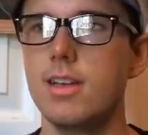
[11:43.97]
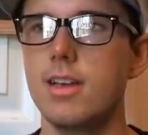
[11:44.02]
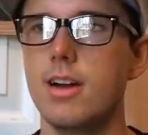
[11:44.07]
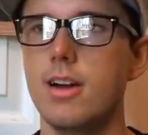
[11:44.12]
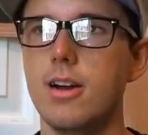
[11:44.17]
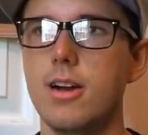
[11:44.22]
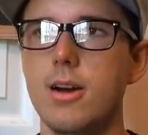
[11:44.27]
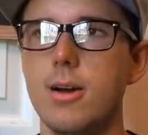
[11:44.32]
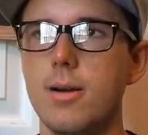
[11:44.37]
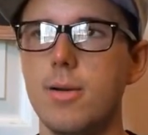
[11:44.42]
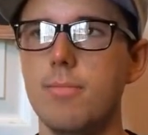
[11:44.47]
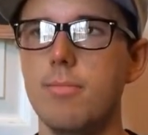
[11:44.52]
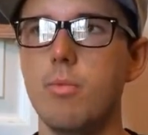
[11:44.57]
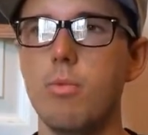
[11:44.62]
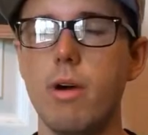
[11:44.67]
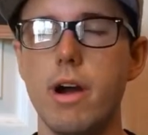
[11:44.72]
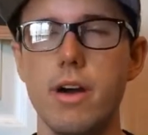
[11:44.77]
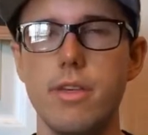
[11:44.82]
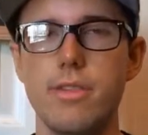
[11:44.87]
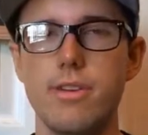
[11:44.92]

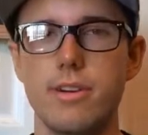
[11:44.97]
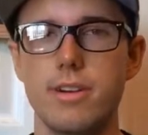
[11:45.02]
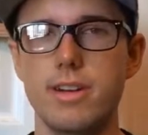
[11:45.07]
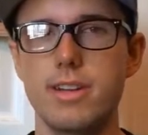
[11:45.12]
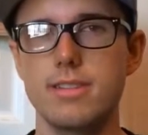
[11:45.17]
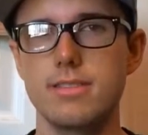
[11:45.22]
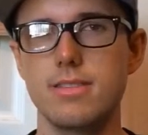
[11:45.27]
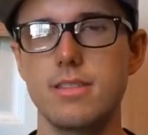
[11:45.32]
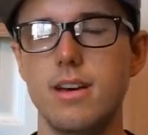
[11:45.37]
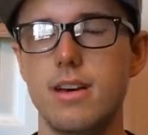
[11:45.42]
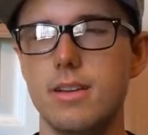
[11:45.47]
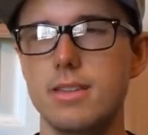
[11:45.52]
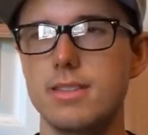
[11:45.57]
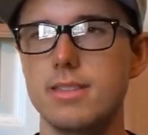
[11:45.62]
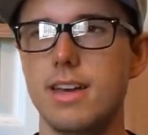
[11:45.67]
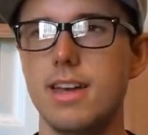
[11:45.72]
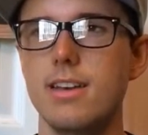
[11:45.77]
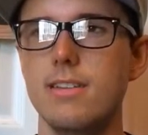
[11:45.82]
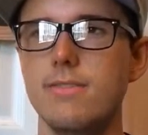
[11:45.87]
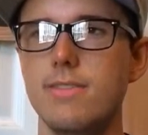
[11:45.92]
While there is a lot of
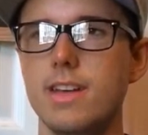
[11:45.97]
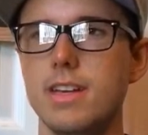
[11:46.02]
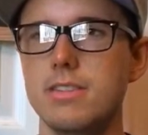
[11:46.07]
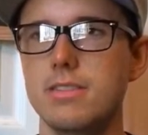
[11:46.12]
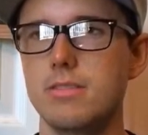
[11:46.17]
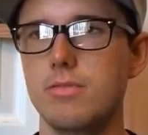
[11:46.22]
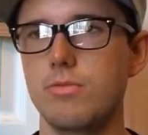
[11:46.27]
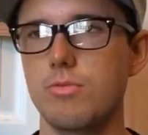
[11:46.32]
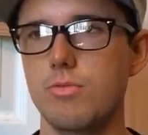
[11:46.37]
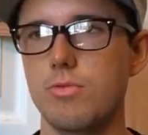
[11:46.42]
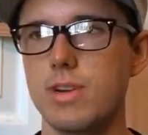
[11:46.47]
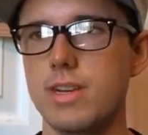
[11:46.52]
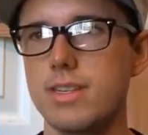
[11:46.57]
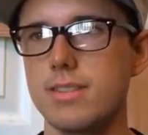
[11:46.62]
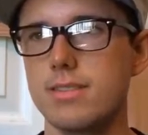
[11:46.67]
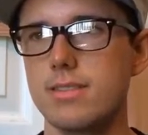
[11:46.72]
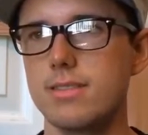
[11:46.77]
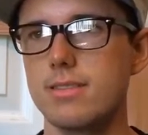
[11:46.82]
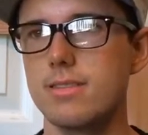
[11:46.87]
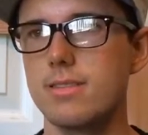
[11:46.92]
side effects and
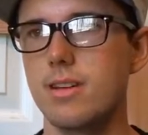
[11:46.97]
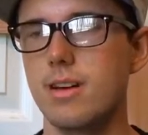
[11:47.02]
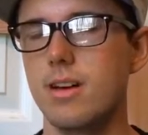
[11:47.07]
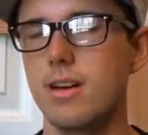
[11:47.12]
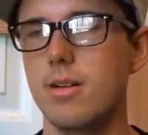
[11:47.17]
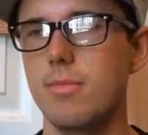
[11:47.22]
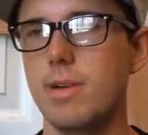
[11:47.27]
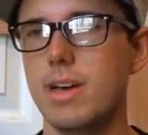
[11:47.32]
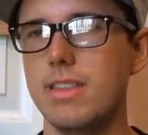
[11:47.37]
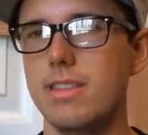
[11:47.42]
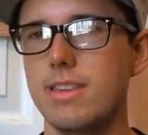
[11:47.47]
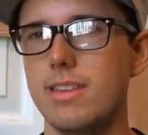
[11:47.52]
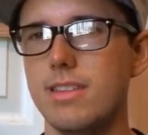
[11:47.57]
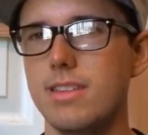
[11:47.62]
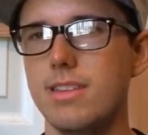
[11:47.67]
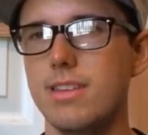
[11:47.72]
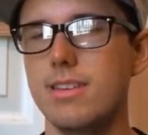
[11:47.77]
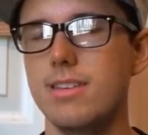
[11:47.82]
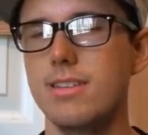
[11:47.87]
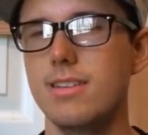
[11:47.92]
risks, I
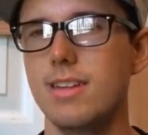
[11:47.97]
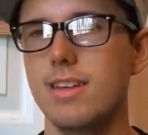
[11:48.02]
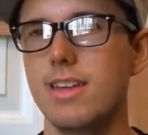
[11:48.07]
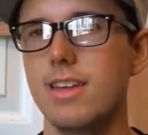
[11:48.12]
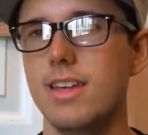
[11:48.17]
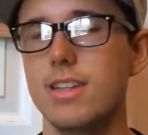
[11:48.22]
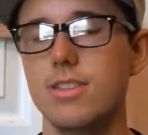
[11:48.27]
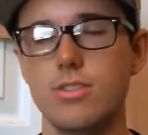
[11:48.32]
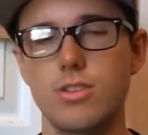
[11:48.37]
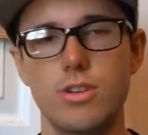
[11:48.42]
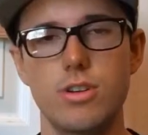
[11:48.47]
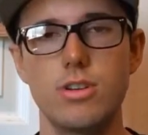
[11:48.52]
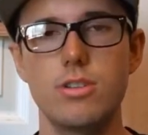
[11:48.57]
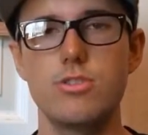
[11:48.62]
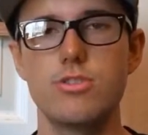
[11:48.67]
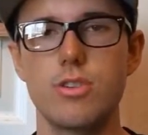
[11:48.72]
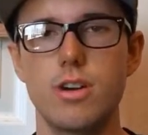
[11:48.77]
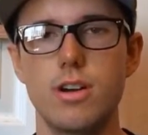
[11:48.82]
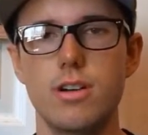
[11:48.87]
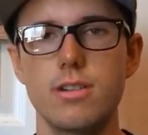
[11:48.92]
think that it's a
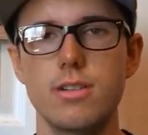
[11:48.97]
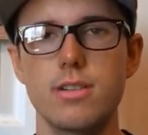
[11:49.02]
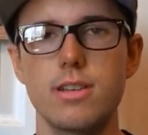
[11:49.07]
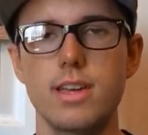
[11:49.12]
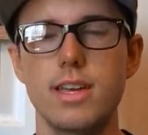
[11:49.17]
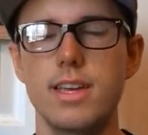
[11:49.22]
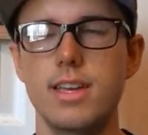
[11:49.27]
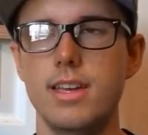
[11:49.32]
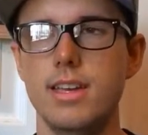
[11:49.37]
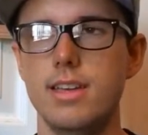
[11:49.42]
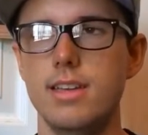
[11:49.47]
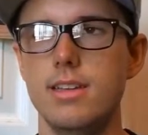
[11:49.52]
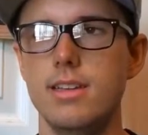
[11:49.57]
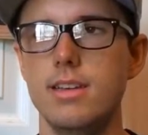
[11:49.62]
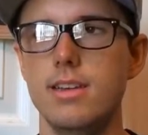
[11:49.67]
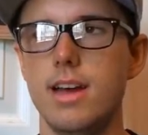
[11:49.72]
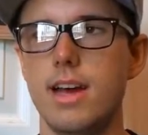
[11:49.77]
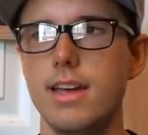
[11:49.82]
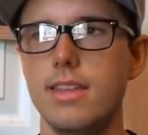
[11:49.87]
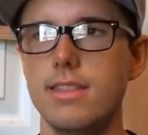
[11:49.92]
good drug
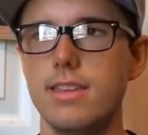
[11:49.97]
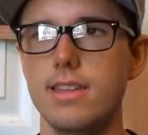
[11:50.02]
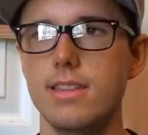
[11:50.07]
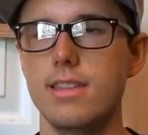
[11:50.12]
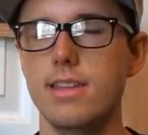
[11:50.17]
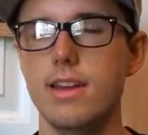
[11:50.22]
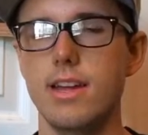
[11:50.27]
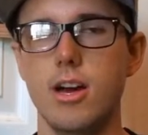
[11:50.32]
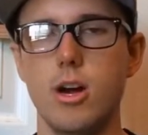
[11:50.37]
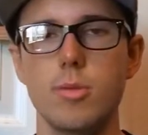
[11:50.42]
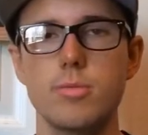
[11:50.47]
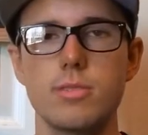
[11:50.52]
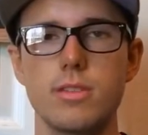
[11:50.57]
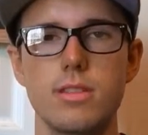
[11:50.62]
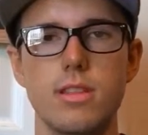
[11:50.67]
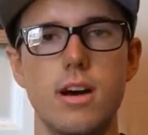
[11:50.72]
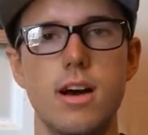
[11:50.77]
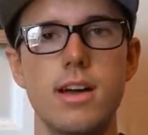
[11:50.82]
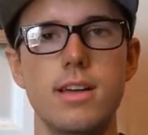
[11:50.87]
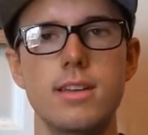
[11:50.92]
and I think that it helps
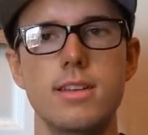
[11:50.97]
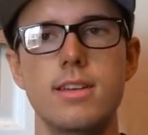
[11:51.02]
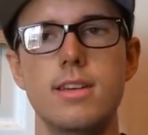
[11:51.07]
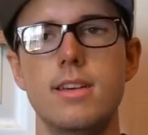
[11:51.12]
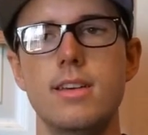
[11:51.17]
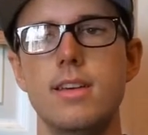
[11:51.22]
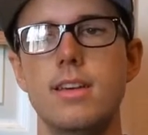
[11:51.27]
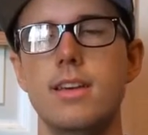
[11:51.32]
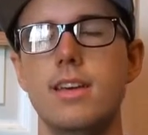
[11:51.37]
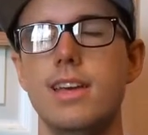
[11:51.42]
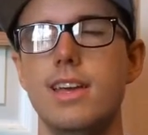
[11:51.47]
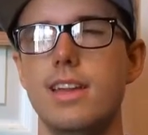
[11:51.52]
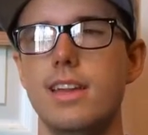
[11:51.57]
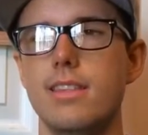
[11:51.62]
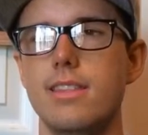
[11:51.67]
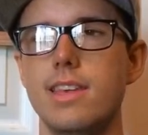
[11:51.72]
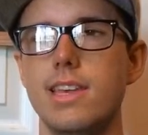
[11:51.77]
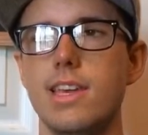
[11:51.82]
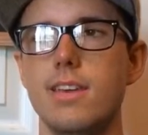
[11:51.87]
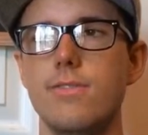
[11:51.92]
a lot. And
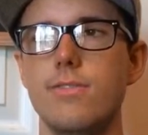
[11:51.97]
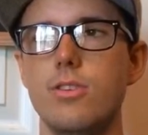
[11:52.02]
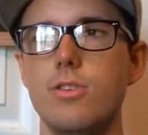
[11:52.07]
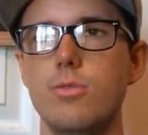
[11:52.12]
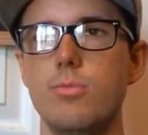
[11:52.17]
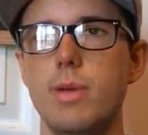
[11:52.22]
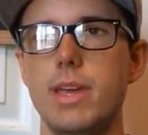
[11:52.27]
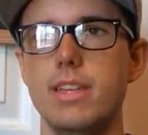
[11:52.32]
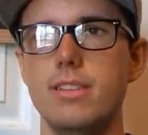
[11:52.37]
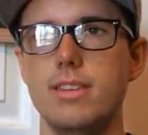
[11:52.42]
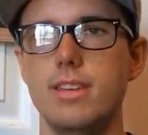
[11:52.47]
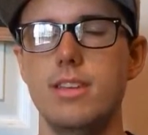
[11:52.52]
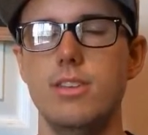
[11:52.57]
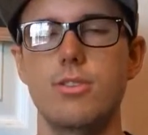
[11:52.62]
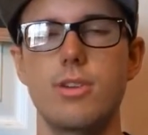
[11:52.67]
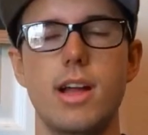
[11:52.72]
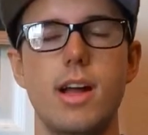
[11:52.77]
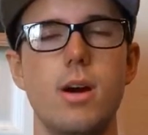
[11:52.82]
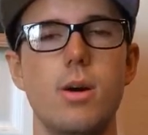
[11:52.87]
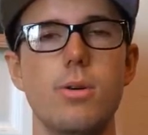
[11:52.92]
I think if you maintain
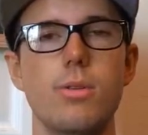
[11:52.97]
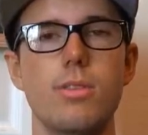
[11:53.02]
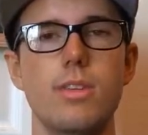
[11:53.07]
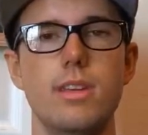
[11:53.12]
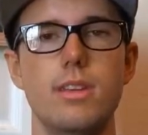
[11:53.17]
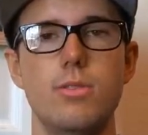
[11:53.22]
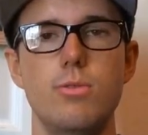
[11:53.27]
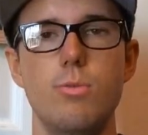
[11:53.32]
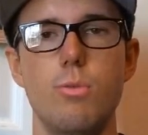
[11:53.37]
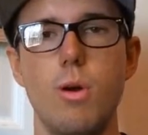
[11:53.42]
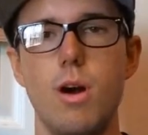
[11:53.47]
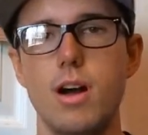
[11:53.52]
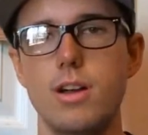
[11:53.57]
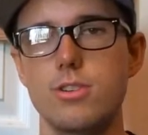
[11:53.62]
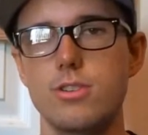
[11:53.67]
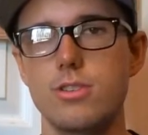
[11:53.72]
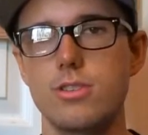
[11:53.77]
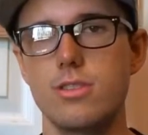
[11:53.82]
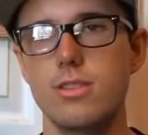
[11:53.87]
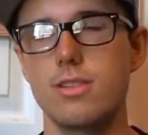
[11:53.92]
your health and you
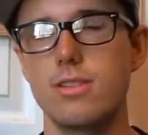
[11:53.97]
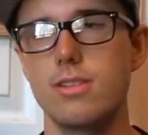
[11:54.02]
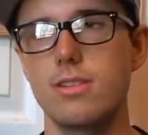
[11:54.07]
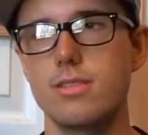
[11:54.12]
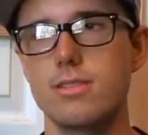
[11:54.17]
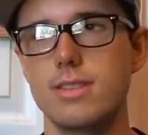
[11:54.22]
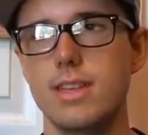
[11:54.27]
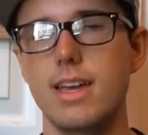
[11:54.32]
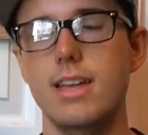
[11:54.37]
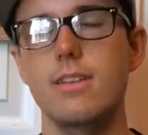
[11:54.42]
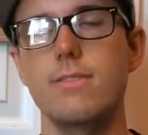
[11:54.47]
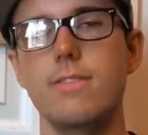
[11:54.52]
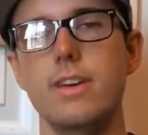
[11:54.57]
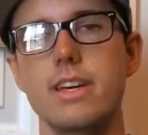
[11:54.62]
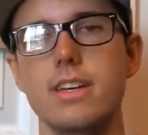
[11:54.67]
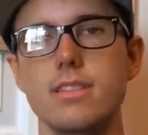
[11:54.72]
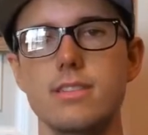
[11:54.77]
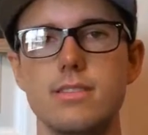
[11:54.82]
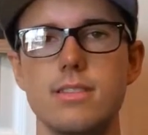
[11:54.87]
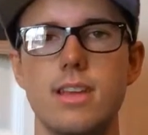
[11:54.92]
watch the side
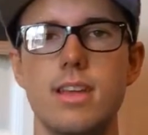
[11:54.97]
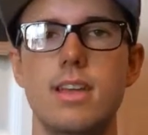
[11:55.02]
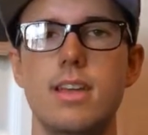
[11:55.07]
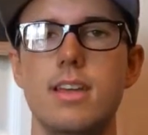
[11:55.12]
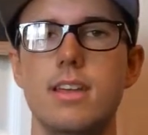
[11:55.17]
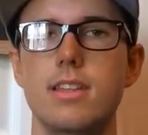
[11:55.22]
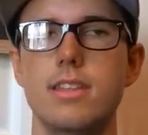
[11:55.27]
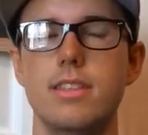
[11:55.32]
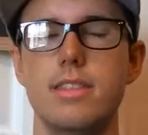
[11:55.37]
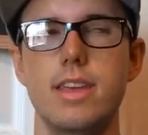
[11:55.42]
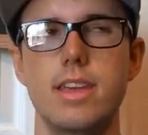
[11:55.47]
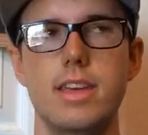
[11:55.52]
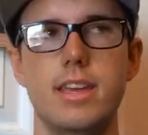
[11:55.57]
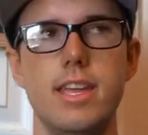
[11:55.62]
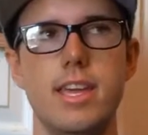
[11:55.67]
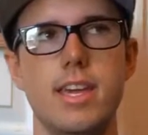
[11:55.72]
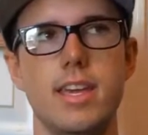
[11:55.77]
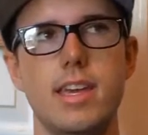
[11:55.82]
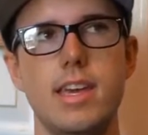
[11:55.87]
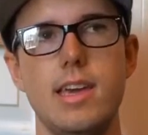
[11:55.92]
effects,
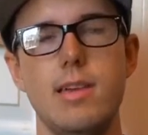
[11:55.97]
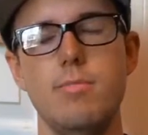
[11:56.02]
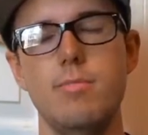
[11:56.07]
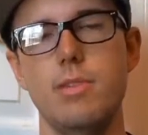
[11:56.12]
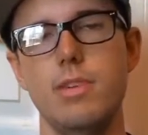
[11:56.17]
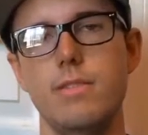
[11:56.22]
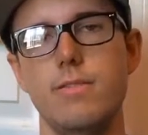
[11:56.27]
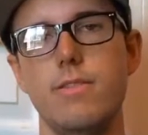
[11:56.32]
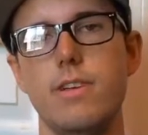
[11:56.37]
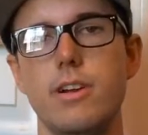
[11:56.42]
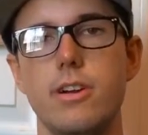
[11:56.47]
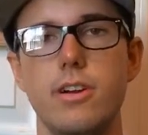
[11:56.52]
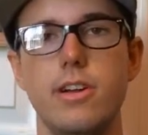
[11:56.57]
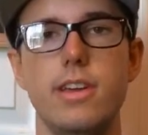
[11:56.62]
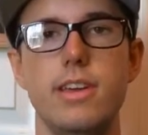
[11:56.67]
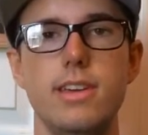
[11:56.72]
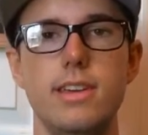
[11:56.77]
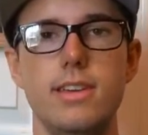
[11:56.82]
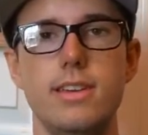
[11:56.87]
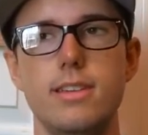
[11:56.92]
that it can be a
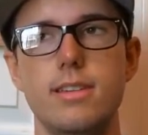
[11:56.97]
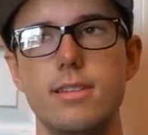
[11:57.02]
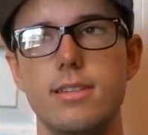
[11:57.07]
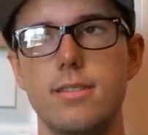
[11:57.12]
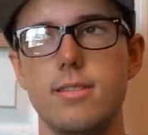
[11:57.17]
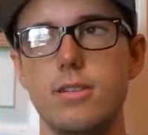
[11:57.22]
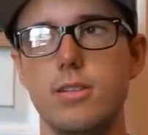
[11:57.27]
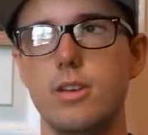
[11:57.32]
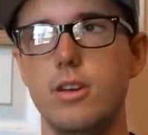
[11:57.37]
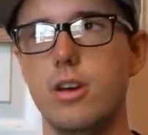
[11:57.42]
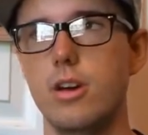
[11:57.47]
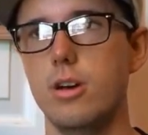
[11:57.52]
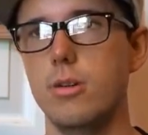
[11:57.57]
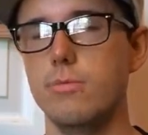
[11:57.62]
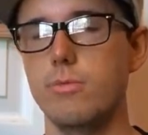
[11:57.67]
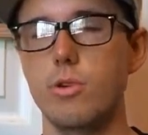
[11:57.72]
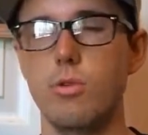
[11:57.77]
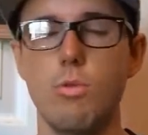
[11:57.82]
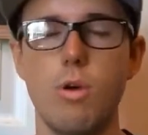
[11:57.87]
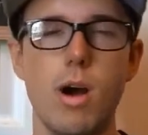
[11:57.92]
very
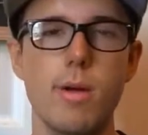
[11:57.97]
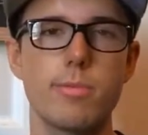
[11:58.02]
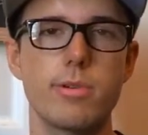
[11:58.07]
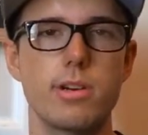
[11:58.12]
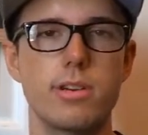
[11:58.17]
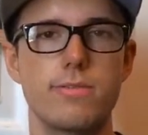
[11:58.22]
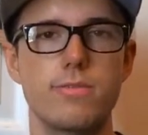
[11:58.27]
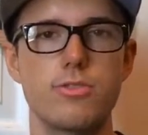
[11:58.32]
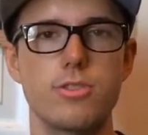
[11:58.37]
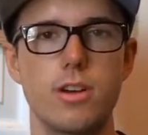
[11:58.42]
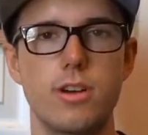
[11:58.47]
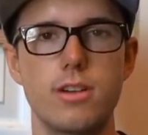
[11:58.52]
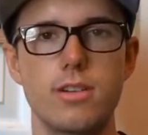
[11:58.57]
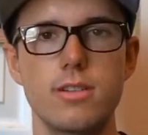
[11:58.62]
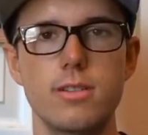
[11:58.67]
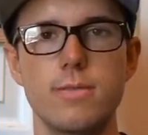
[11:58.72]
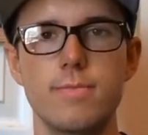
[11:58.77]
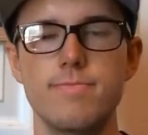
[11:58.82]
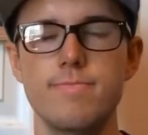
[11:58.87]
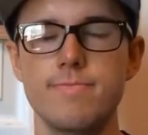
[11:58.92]
cooperative
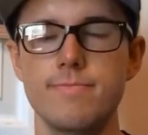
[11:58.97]
drug.